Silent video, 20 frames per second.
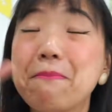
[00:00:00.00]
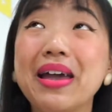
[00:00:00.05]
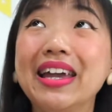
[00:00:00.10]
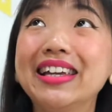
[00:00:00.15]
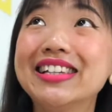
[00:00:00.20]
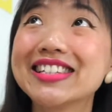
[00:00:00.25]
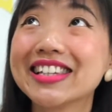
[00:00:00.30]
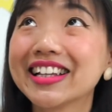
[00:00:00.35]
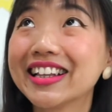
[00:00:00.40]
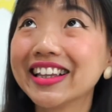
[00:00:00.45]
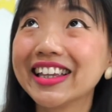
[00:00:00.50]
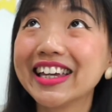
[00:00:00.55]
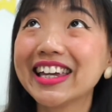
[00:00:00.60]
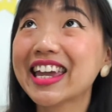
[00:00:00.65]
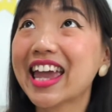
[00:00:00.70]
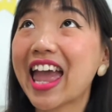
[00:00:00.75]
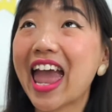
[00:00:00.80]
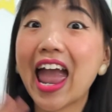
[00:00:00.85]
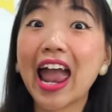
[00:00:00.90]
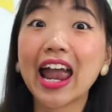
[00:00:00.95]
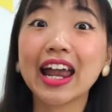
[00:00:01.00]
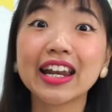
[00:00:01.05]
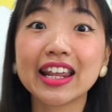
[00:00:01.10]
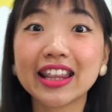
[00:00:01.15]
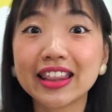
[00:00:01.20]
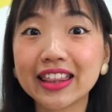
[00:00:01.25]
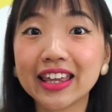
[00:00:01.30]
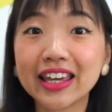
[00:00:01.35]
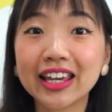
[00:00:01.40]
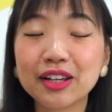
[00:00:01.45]
basically
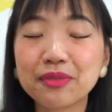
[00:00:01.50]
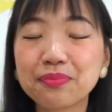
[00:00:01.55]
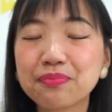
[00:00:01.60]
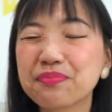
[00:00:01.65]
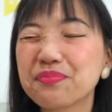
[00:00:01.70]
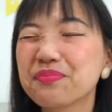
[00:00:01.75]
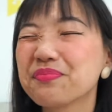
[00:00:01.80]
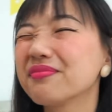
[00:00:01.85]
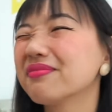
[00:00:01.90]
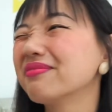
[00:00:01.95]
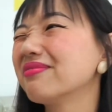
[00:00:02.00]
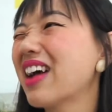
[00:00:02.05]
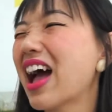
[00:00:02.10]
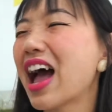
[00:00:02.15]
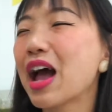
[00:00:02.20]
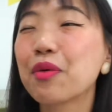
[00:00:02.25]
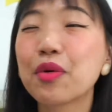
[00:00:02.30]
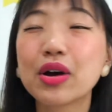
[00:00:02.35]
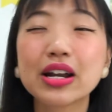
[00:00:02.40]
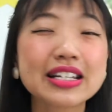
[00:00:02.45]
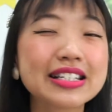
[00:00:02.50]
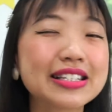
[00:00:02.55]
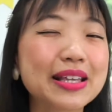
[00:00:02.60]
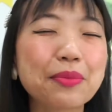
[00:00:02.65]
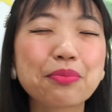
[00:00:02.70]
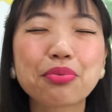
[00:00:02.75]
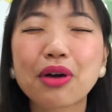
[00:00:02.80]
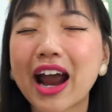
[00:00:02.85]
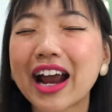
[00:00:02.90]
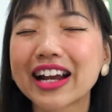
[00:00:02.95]
anything. I want to
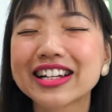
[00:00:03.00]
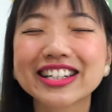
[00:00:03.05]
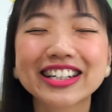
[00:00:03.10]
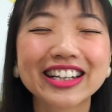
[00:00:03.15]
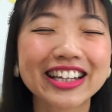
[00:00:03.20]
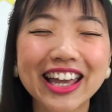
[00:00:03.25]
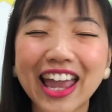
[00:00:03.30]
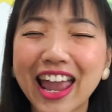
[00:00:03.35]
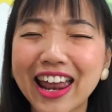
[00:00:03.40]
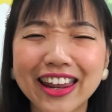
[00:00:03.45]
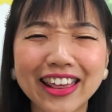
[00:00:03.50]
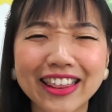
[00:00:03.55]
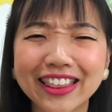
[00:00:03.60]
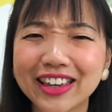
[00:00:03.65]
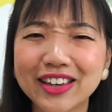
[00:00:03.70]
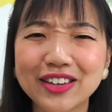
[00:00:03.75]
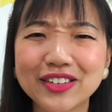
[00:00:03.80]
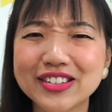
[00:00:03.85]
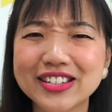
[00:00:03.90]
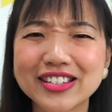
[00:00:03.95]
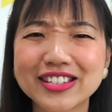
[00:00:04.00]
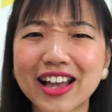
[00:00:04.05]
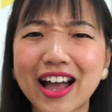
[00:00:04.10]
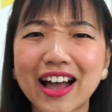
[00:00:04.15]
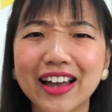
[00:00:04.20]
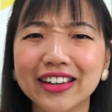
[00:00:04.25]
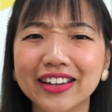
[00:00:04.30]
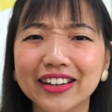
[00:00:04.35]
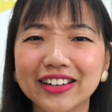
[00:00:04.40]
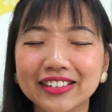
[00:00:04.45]
say practically anything you
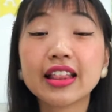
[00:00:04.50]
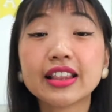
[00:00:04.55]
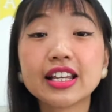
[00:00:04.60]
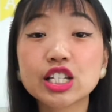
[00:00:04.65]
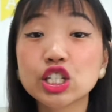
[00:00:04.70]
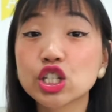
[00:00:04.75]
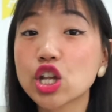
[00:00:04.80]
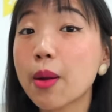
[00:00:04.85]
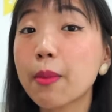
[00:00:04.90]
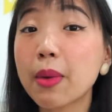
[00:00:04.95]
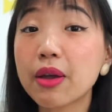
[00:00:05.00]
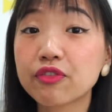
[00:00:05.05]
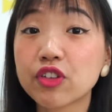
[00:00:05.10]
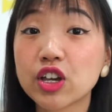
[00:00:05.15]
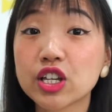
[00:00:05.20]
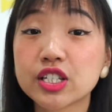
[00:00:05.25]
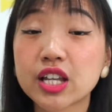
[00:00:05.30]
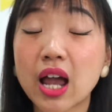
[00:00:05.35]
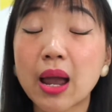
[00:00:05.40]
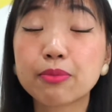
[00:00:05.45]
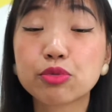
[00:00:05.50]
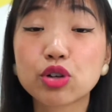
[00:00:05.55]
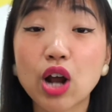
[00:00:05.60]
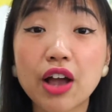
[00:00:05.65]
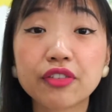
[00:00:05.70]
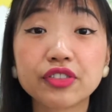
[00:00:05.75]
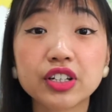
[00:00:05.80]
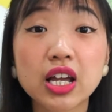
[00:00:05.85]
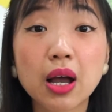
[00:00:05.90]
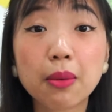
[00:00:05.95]
desire. This is not my first time
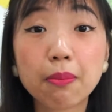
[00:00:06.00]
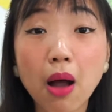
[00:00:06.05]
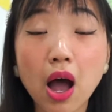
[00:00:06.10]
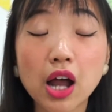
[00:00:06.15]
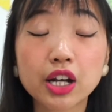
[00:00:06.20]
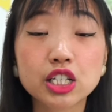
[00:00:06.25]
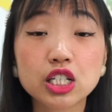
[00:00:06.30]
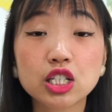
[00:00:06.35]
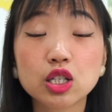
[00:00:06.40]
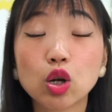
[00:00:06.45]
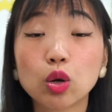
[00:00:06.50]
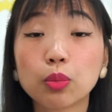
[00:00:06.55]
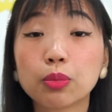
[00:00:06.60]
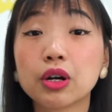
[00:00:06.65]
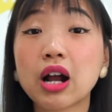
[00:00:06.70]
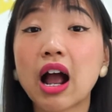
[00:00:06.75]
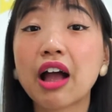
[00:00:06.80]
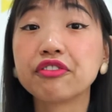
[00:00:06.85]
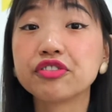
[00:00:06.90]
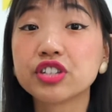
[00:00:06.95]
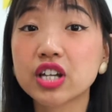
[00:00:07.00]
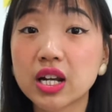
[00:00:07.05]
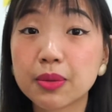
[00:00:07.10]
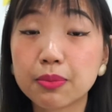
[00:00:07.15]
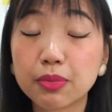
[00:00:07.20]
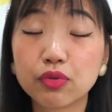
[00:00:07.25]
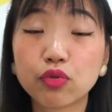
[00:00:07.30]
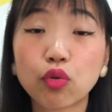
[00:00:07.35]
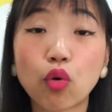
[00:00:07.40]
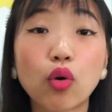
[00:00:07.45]
drafting a body sloper. I've done it
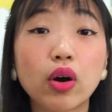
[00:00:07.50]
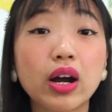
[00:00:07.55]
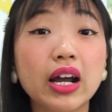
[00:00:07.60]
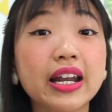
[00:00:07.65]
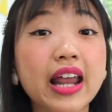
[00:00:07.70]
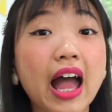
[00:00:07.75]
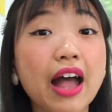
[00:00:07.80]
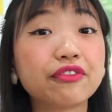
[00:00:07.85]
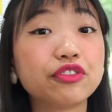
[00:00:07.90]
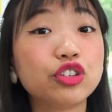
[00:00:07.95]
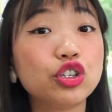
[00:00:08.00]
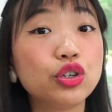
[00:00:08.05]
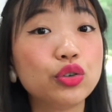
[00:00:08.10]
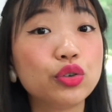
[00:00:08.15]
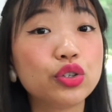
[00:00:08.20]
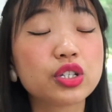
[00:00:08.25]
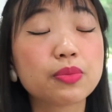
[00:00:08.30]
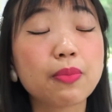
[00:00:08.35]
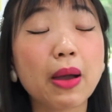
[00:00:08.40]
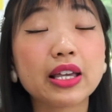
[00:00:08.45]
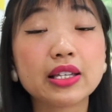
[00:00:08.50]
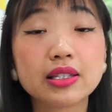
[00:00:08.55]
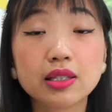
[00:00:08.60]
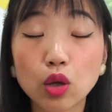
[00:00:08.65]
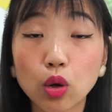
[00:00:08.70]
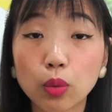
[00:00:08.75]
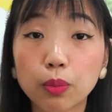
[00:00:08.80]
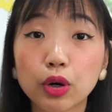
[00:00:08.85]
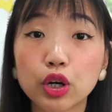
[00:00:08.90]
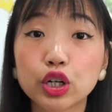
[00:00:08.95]
before and I've used my
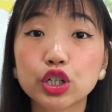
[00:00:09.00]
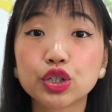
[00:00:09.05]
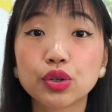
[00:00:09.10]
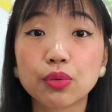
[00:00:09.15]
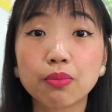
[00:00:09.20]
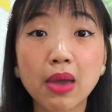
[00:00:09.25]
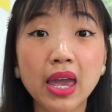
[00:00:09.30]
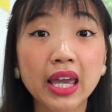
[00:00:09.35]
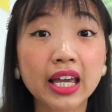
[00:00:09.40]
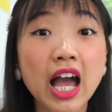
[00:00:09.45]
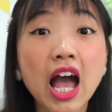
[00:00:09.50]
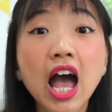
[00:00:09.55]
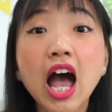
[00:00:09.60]
sloper to make